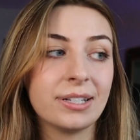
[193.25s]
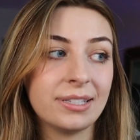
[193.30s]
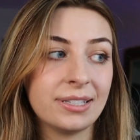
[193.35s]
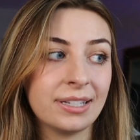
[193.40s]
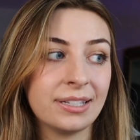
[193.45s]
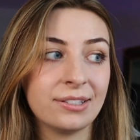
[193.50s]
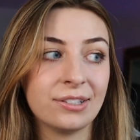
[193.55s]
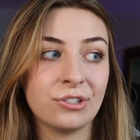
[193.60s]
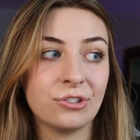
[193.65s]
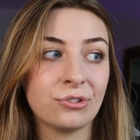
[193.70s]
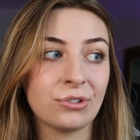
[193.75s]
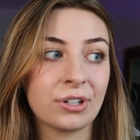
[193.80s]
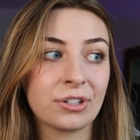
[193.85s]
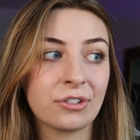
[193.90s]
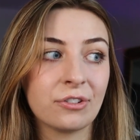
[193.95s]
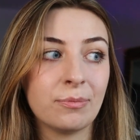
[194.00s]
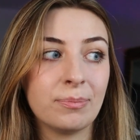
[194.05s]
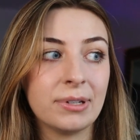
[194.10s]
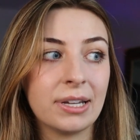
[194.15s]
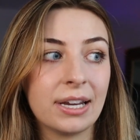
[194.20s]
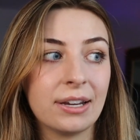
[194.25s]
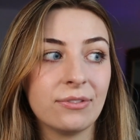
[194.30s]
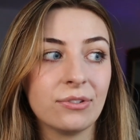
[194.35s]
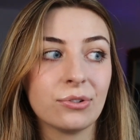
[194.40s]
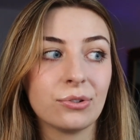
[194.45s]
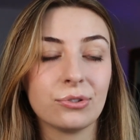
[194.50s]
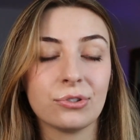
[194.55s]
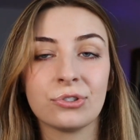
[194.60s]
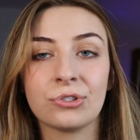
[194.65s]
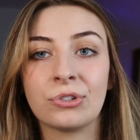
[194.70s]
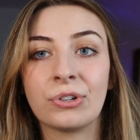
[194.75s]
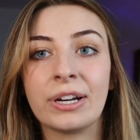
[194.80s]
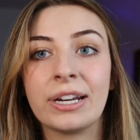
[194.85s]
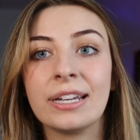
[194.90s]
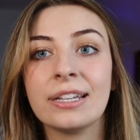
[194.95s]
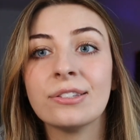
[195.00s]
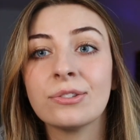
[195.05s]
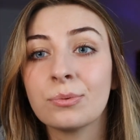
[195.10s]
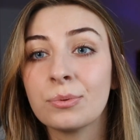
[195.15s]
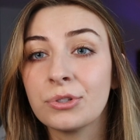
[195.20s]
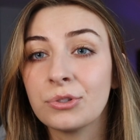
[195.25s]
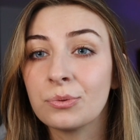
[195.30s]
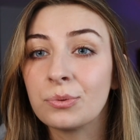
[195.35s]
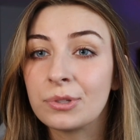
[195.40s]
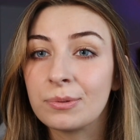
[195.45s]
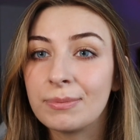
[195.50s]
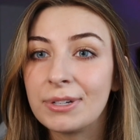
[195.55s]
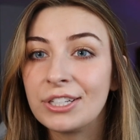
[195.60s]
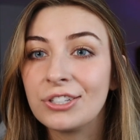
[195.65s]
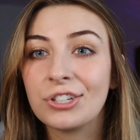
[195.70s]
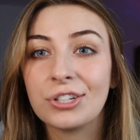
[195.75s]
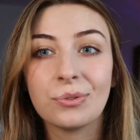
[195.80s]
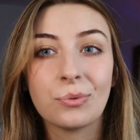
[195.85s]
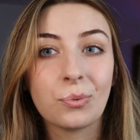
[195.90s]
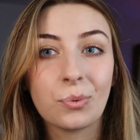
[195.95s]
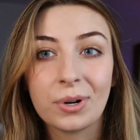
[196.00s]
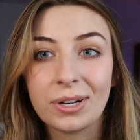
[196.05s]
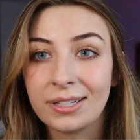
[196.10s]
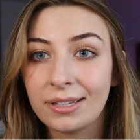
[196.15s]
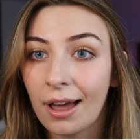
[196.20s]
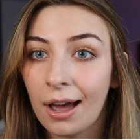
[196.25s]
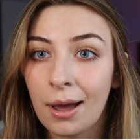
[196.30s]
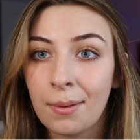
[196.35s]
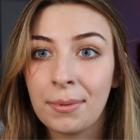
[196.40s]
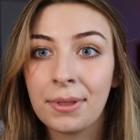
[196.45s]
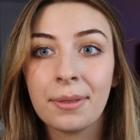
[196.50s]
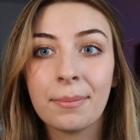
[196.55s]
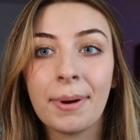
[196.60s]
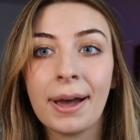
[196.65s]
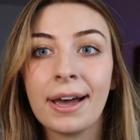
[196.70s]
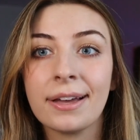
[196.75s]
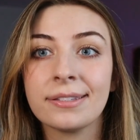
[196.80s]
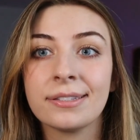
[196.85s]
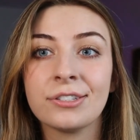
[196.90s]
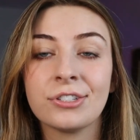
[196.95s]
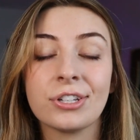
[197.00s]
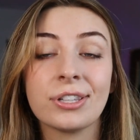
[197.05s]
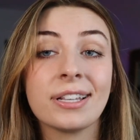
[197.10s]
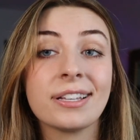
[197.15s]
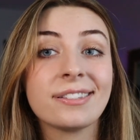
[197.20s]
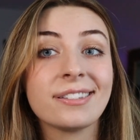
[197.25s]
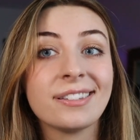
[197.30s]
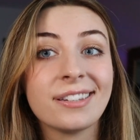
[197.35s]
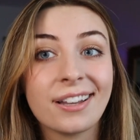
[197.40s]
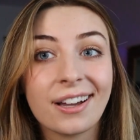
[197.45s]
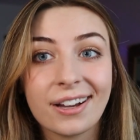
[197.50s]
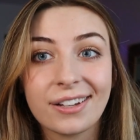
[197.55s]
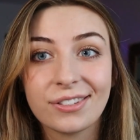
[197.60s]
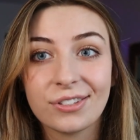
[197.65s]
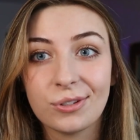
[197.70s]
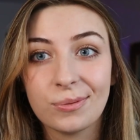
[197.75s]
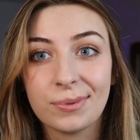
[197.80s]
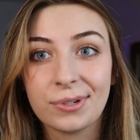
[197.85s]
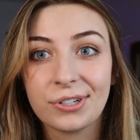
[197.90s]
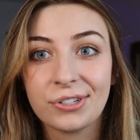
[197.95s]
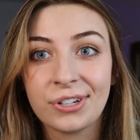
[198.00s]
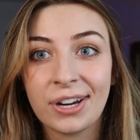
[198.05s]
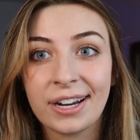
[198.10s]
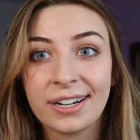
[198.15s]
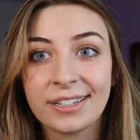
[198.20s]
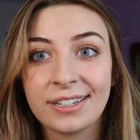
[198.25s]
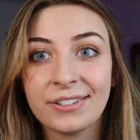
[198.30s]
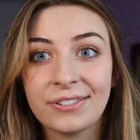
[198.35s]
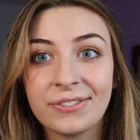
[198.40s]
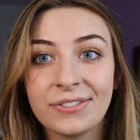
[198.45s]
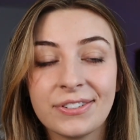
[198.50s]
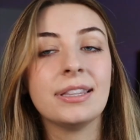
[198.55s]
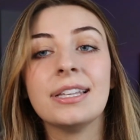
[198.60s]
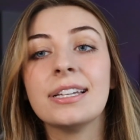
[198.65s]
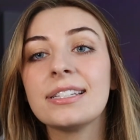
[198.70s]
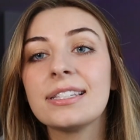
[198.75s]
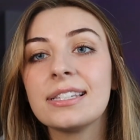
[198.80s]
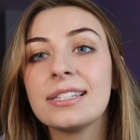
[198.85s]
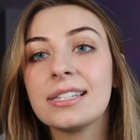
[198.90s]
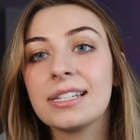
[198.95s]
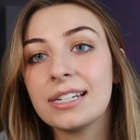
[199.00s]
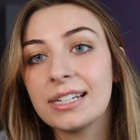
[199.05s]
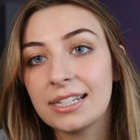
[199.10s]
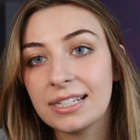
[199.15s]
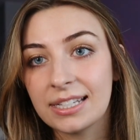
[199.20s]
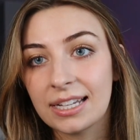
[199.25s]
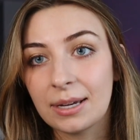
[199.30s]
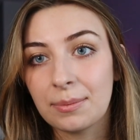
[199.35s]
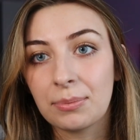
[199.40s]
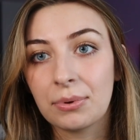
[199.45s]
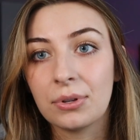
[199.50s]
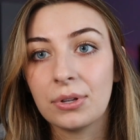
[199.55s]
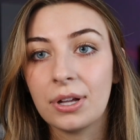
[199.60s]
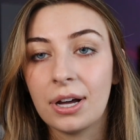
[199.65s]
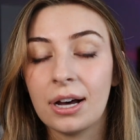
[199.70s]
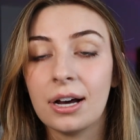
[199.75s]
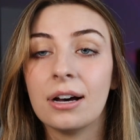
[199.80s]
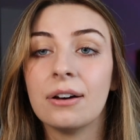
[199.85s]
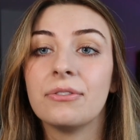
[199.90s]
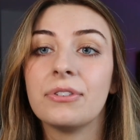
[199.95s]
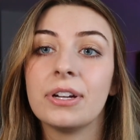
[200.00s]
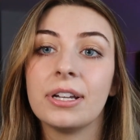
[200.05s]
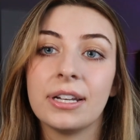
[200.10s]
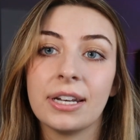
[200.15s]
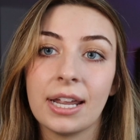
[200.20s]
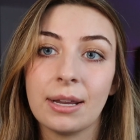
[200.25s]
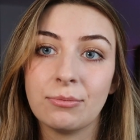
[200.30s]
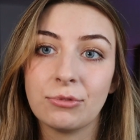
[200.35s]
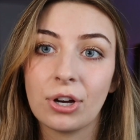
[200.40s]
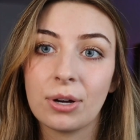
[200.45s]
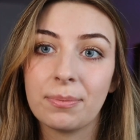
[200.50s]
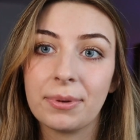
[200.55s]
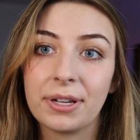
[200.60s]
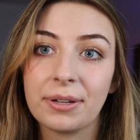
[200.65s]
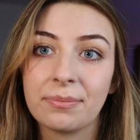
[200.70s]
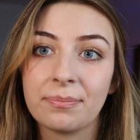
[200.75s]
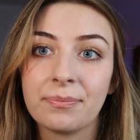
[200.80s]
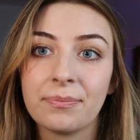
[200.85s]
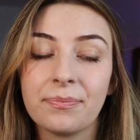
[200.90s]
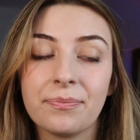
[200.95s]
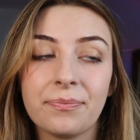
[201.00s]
It says destructive behavioral strains, which was mentioned one time in the passage, and that's not super attractive. This is an example of name dropping.